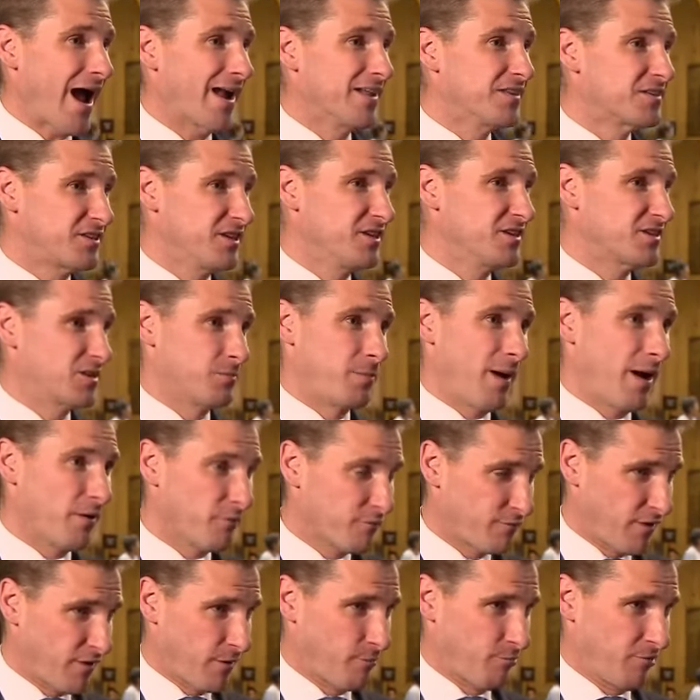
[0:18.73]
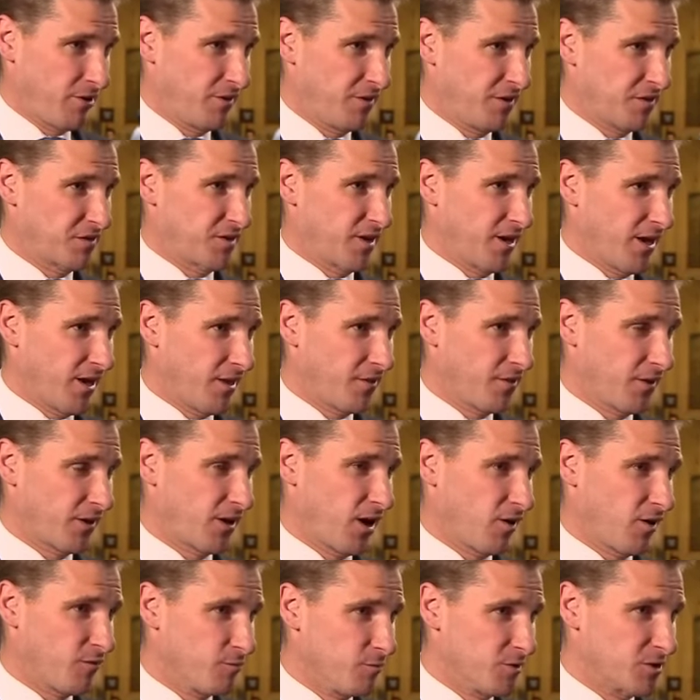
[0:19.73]
And since about February this year,
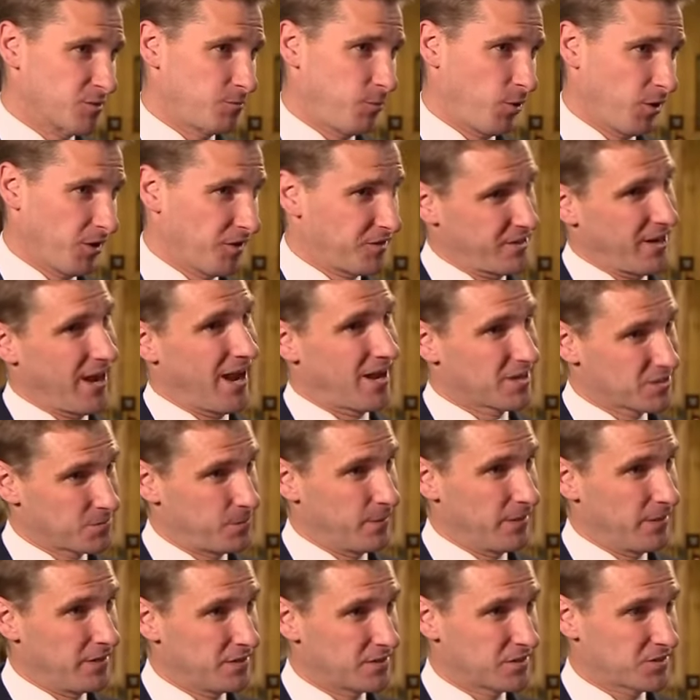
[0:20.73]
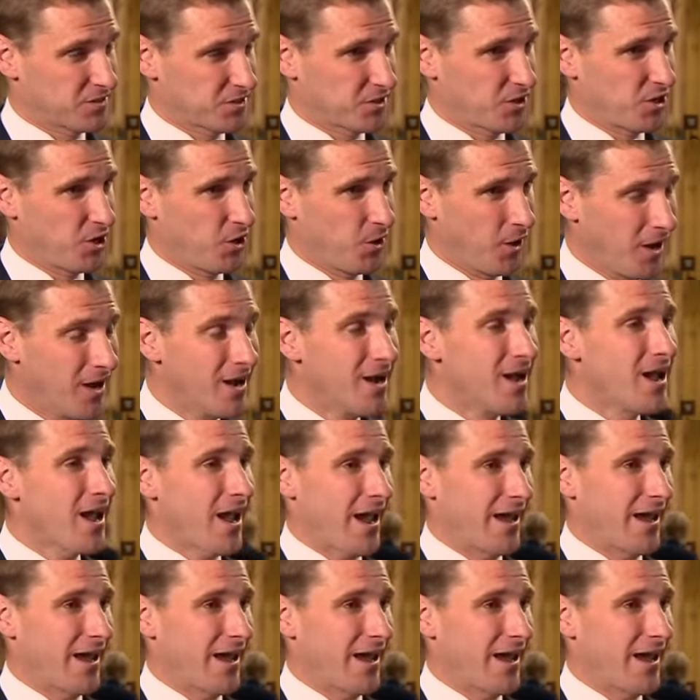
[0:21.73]
the government's policy has been to secure